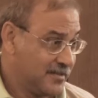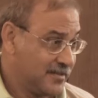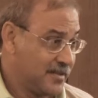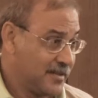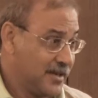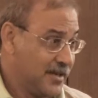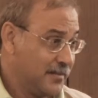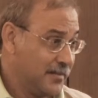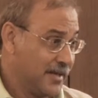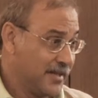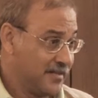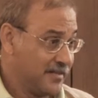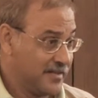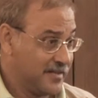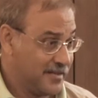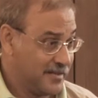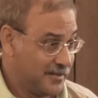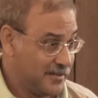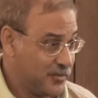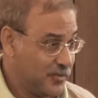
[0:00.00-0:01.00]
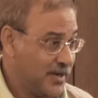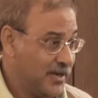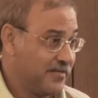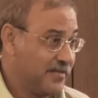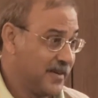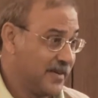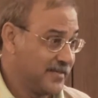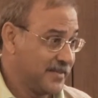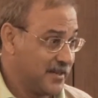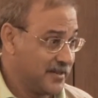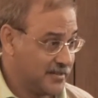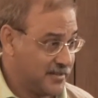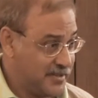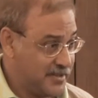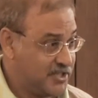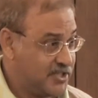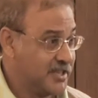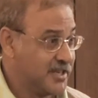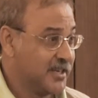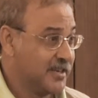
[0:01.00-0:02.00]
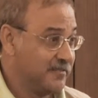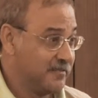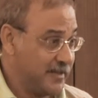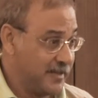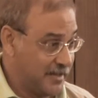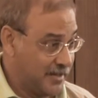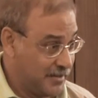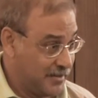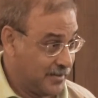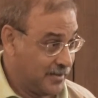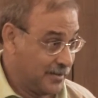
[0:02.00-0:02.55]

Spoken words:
3 months, 25,000 chicken feet.